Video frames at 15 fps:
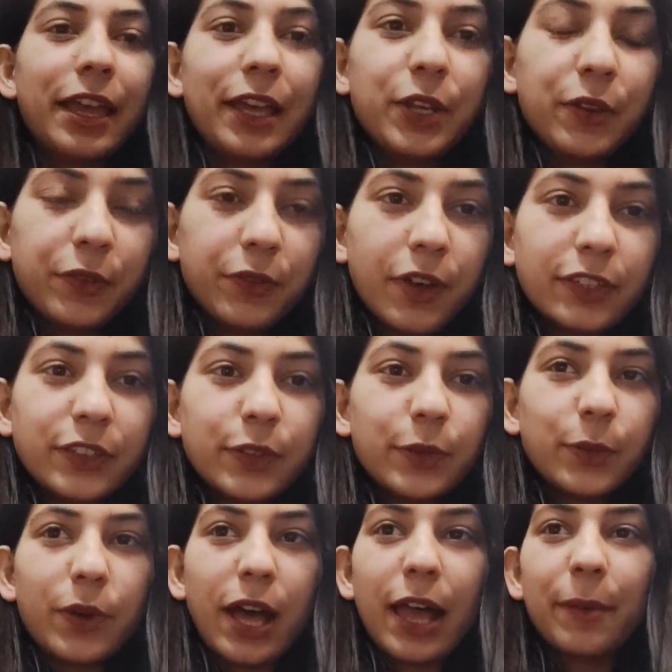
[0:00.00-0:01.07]
Hello everyone,
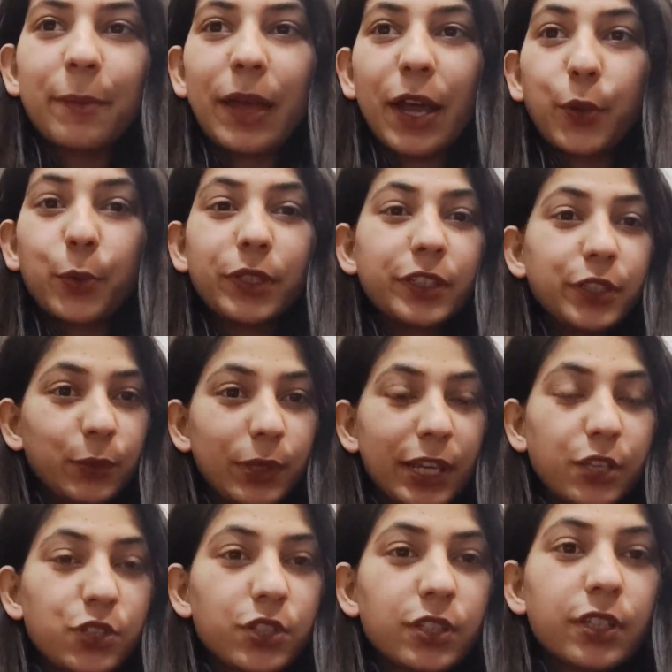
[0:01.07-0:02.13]
so I'm back with a new
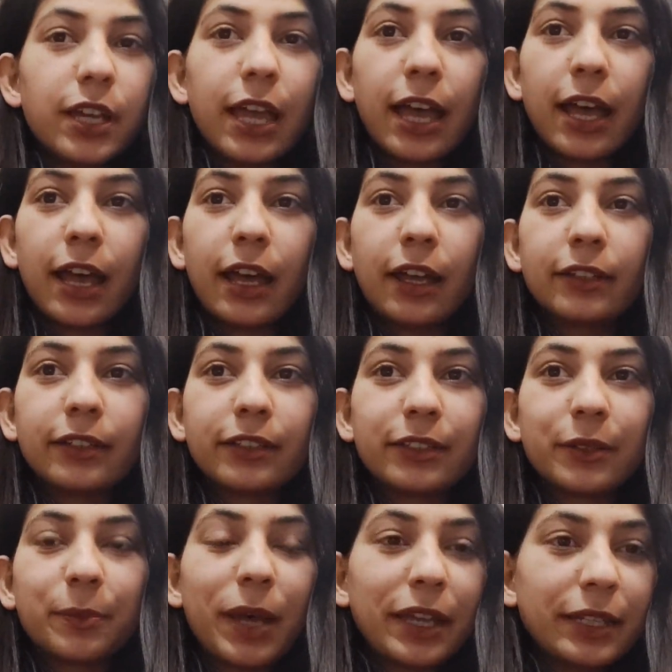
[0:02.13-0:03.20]
lecture and
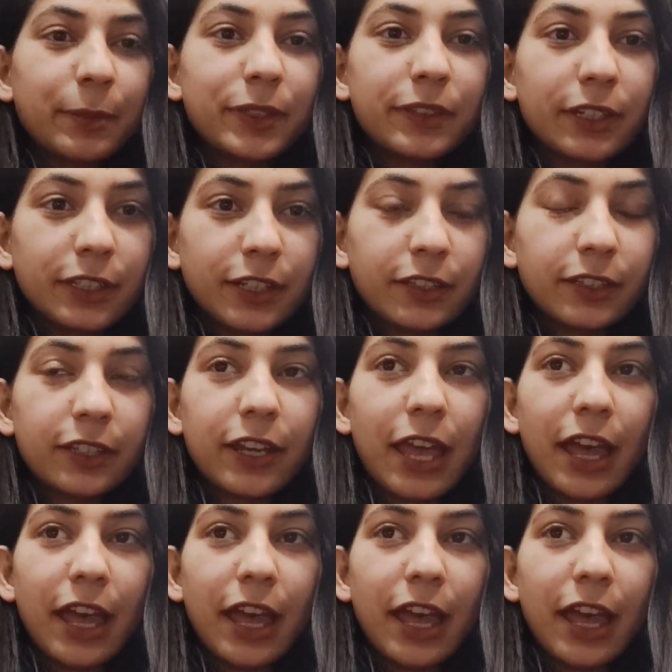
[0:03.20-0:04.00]
my name is Alina Athar